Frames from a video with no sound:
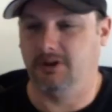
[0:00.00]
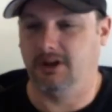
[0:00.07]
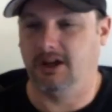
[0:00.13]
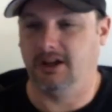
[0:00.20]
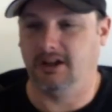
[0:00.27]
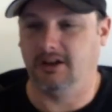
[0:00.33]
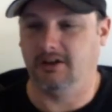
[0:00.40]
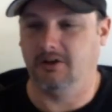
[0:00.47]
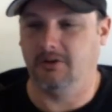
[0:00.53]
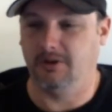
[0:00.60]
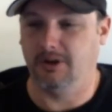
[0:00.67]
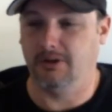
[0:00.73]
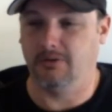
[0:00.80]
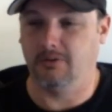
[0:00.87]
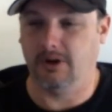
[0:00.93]
I can go
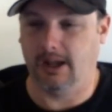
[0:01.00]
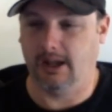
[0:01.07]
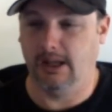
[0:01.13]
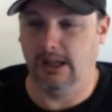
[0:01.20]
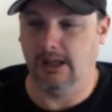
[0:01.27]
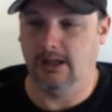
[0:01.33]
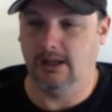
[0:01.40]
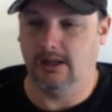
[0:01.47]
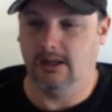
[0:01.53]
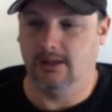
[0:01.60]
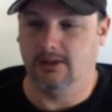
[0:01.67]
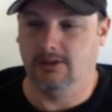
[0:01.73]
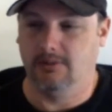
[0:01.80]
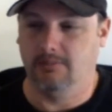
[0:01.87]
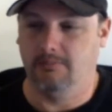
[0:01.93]
either way.
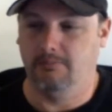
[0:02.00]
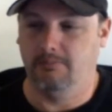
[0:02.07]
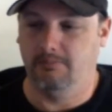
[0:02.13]
The